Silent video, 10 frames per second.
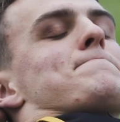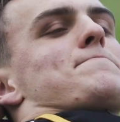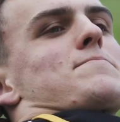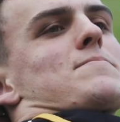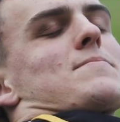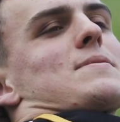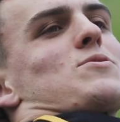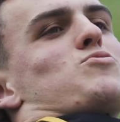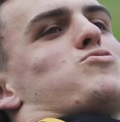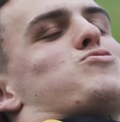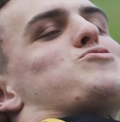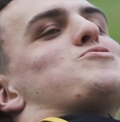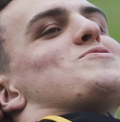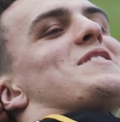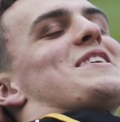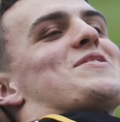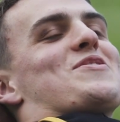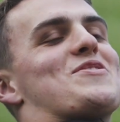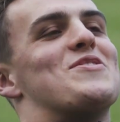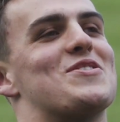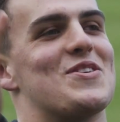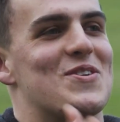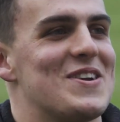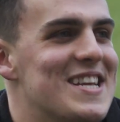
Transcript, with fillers: James, how many names of the members